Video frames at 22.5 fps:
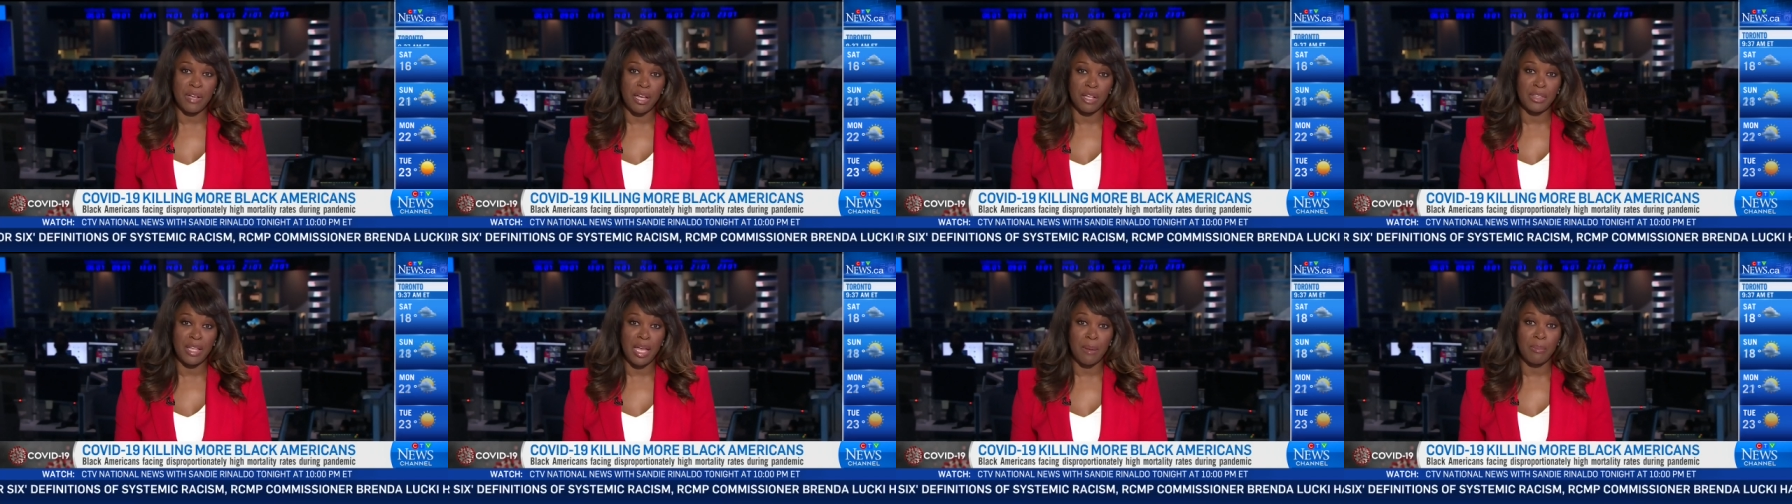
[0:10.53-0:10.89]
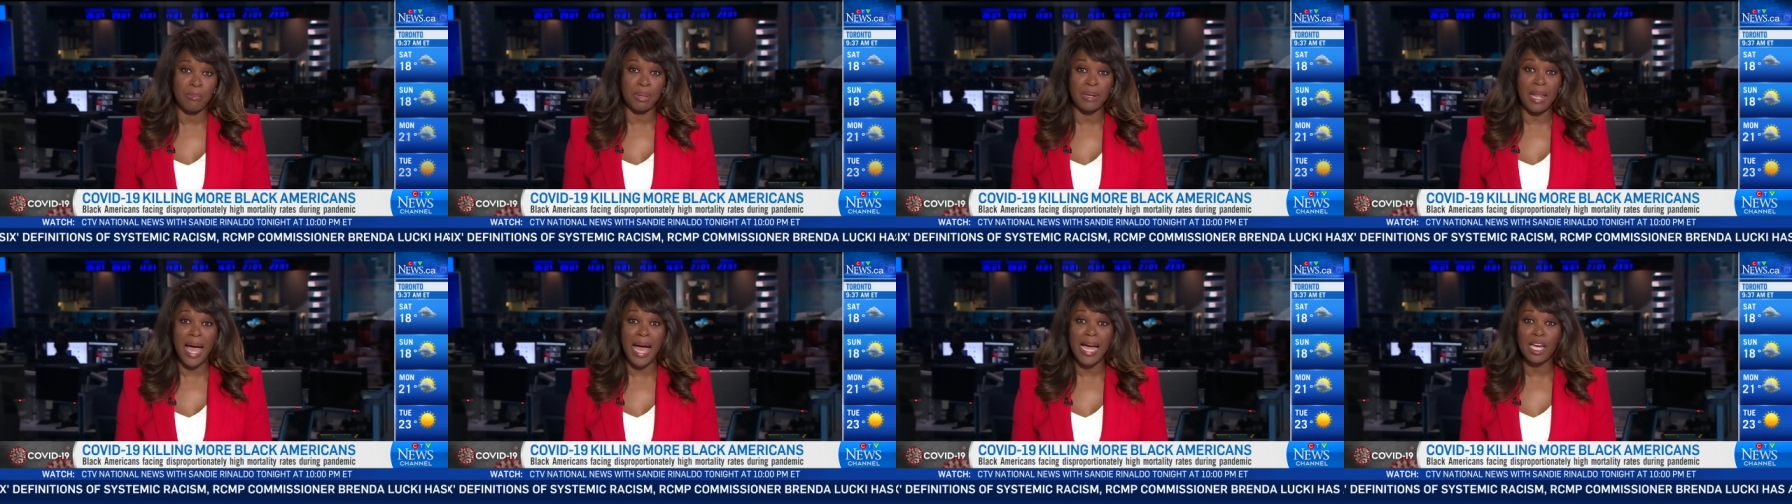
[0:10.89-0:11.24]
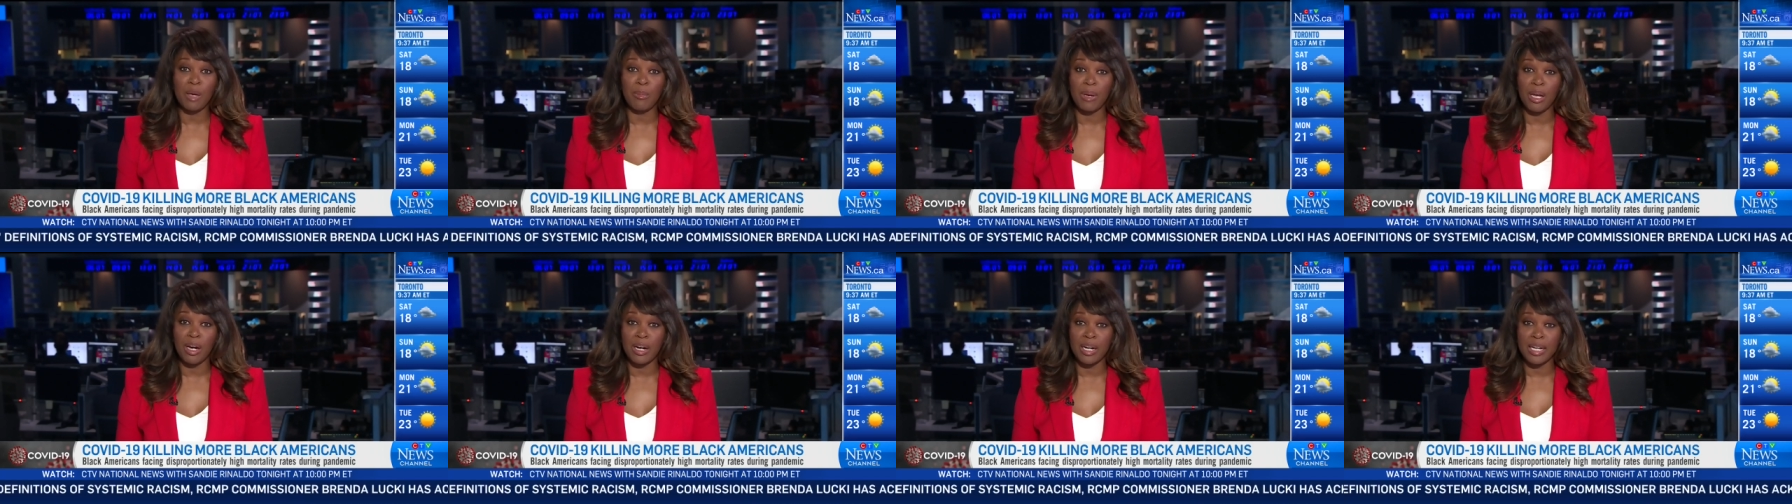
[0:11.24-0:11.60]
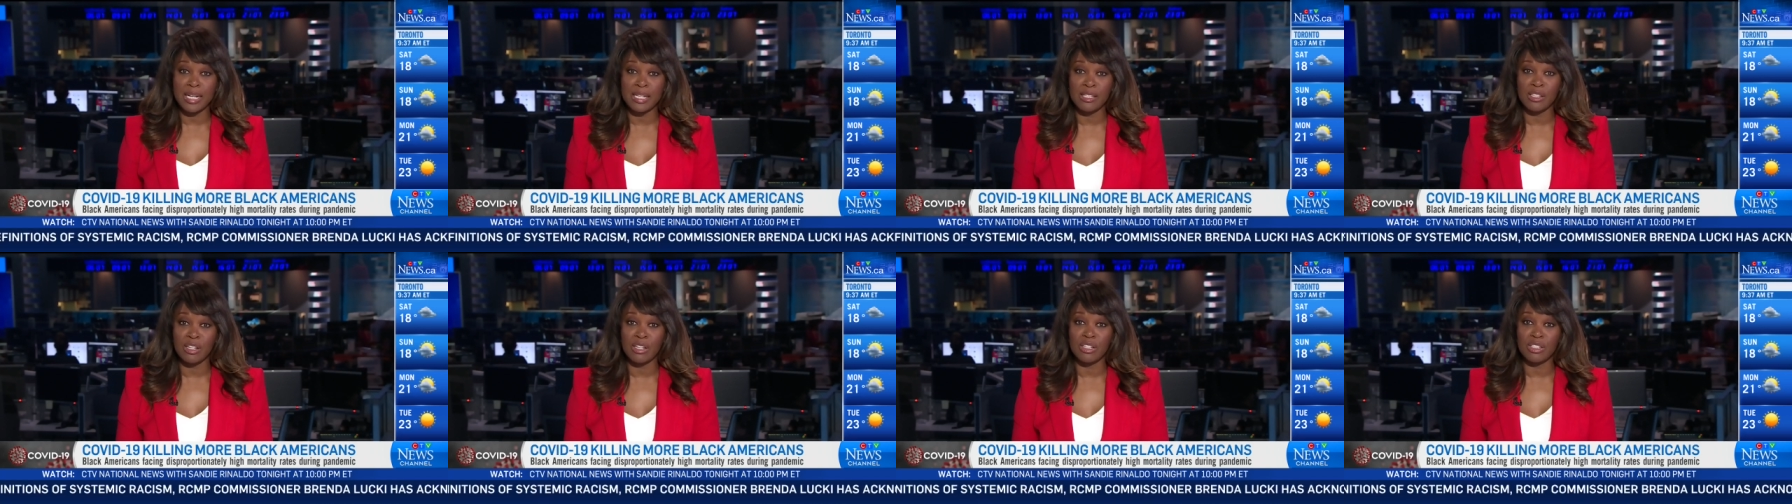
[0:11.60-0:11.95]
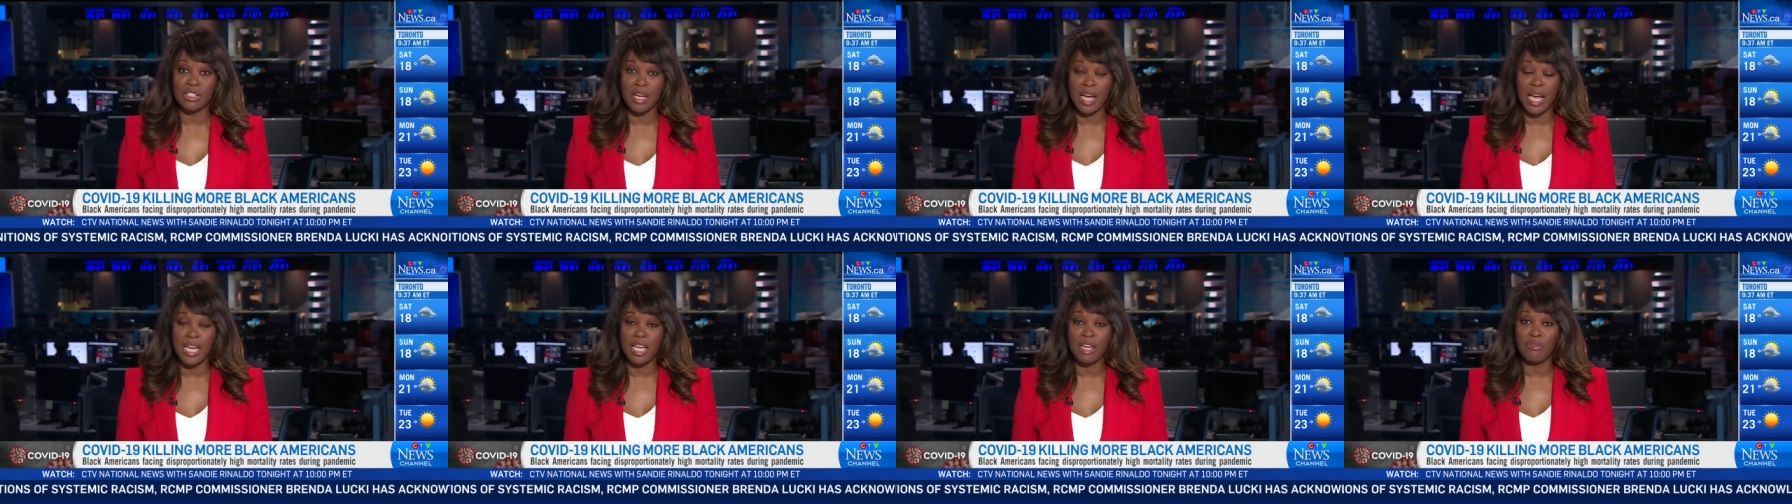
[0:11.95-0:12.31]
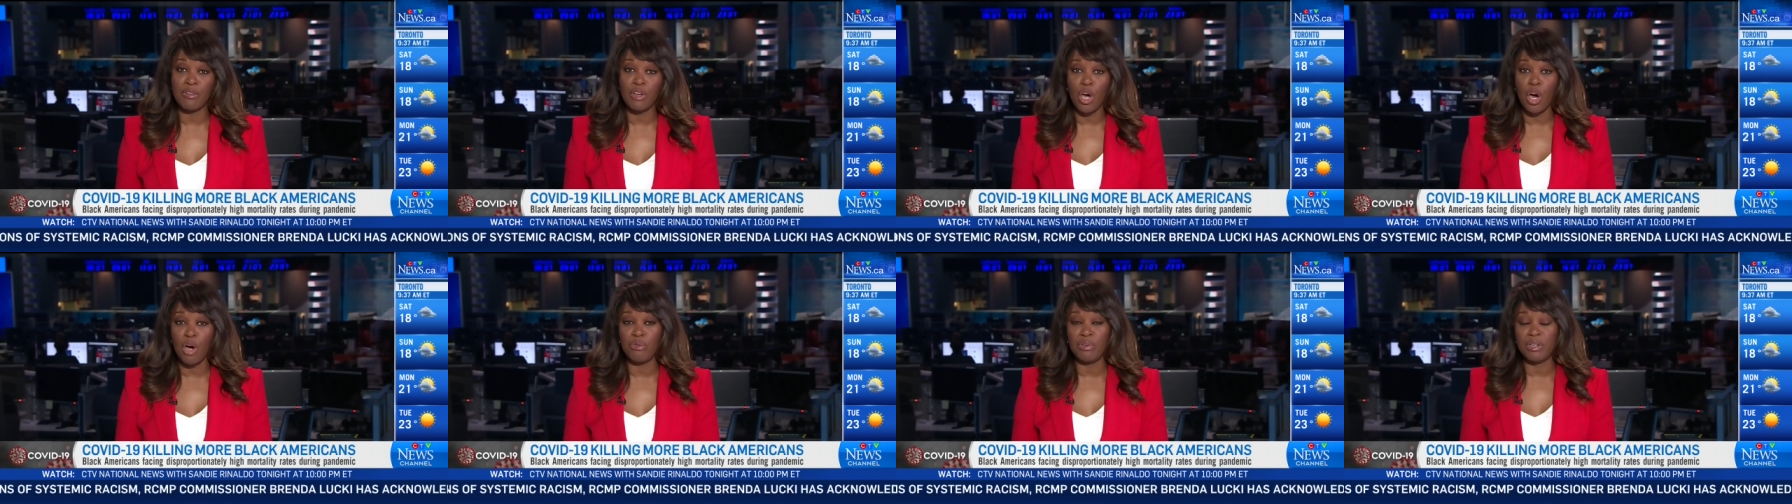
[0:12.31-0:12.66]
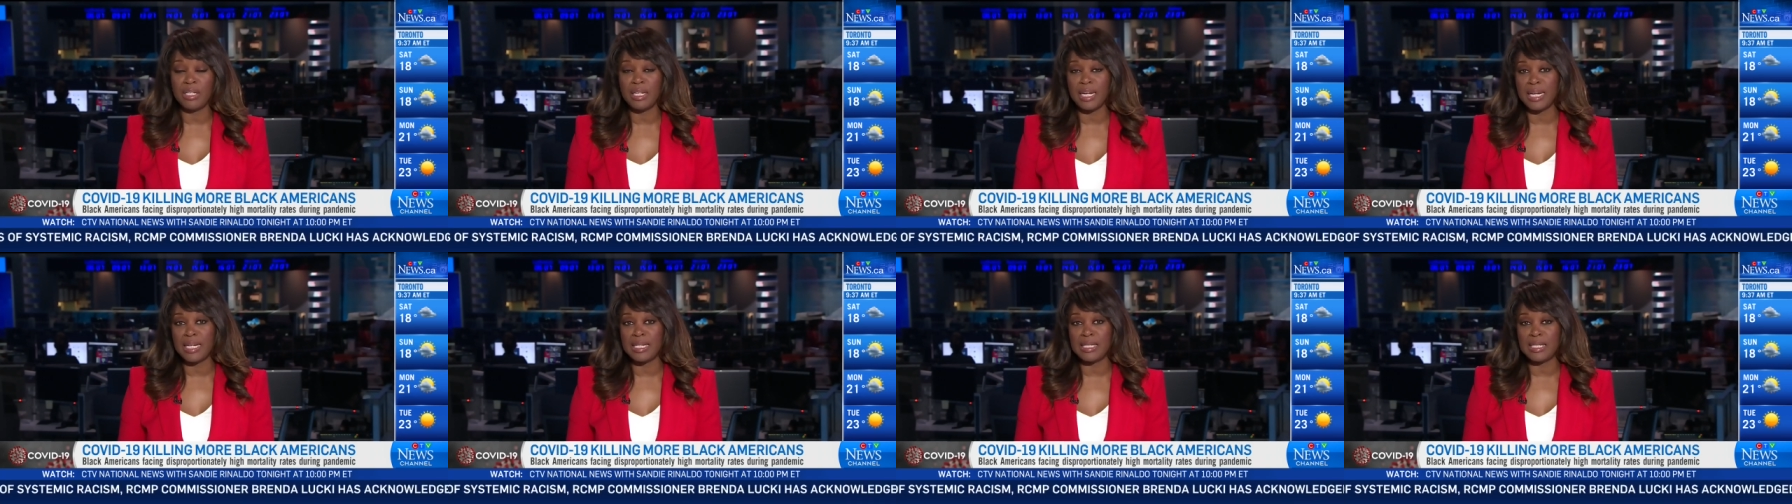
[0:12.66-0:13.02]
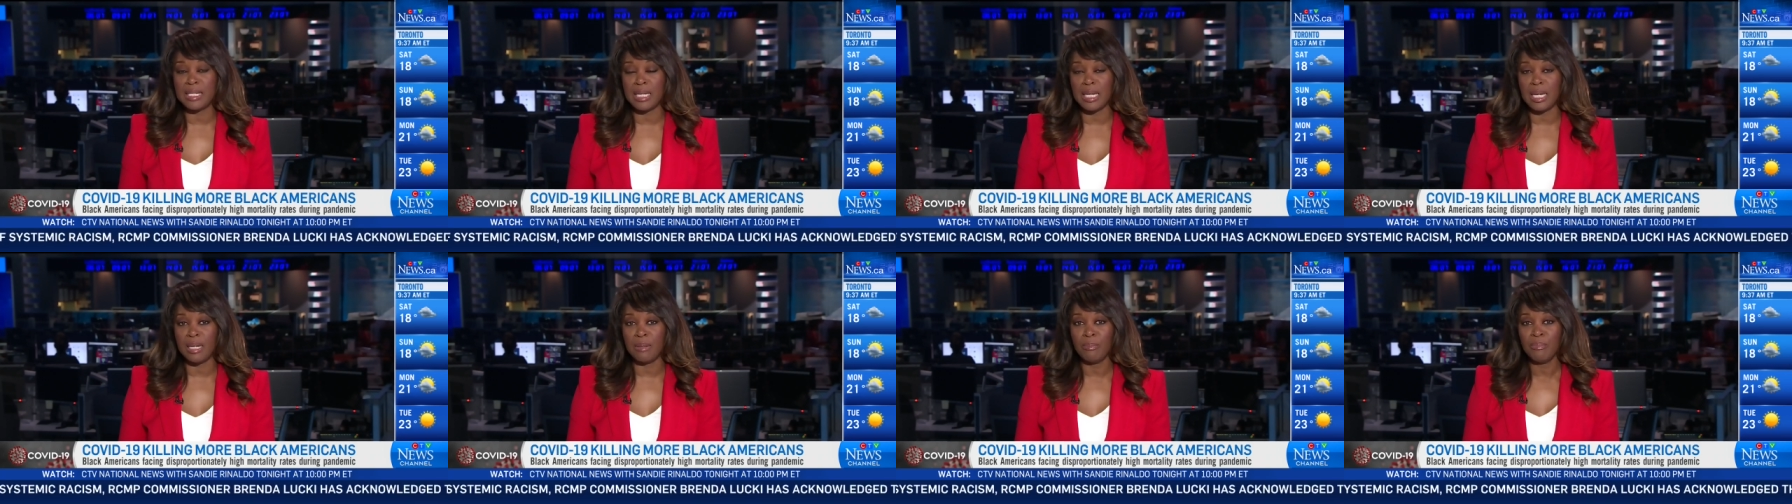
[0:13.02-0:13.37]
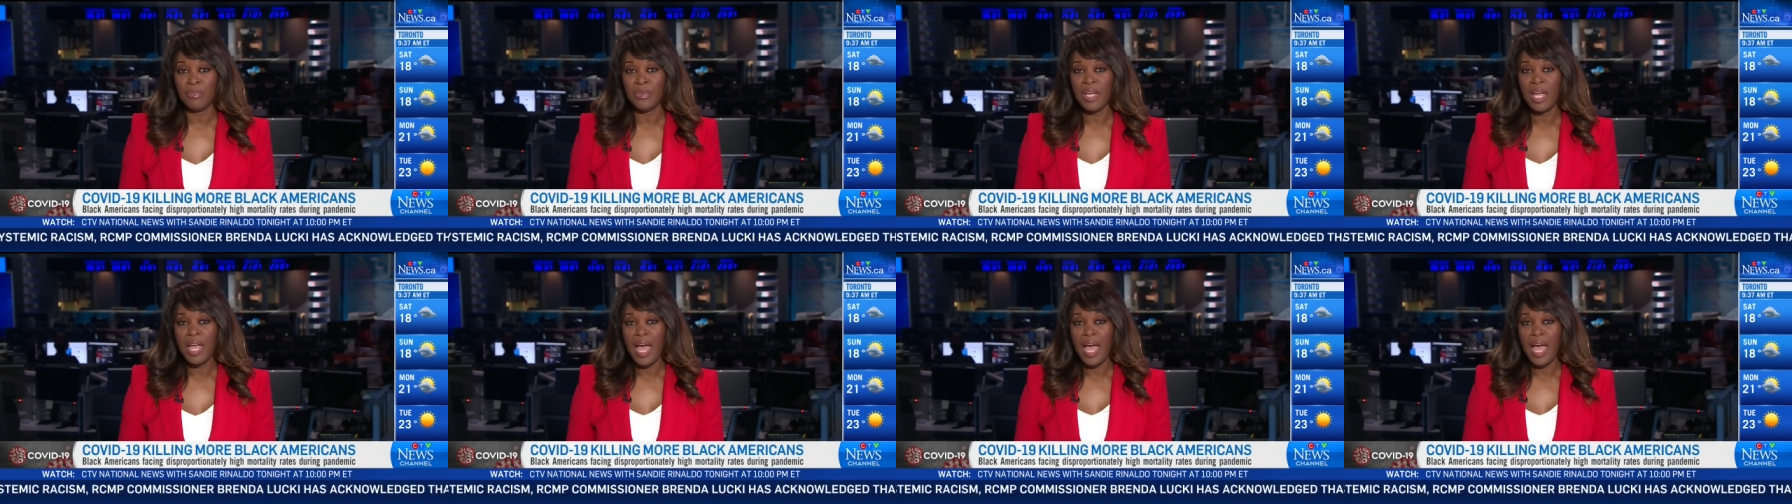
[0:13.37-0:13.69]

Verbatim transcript: found that black Americans are dying of COVID 19